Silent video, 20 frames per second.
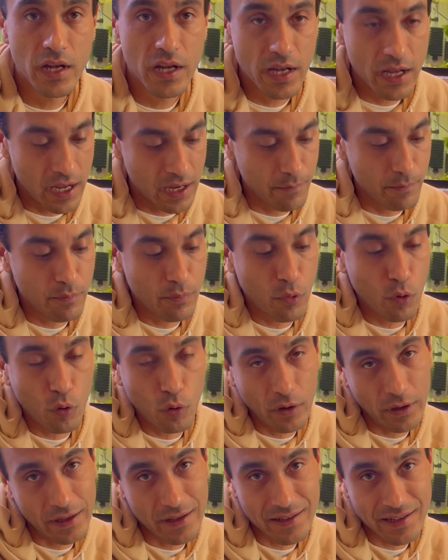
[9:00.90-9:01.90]
and
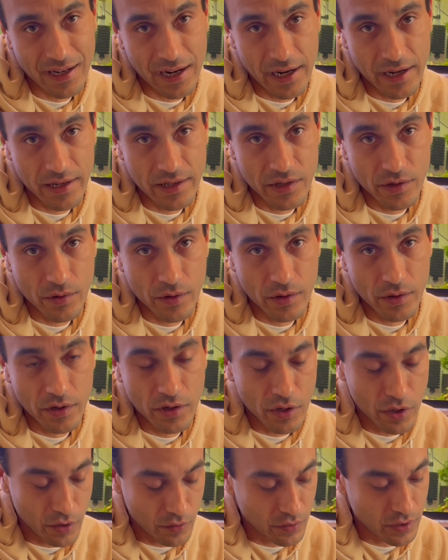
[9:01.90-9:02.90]
pull it as tight as
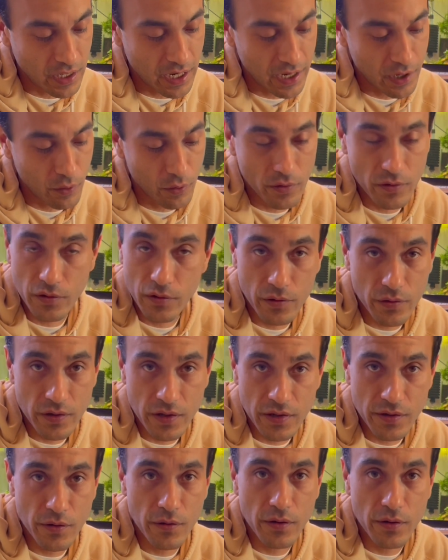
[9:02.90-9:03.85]
tight or as loose as you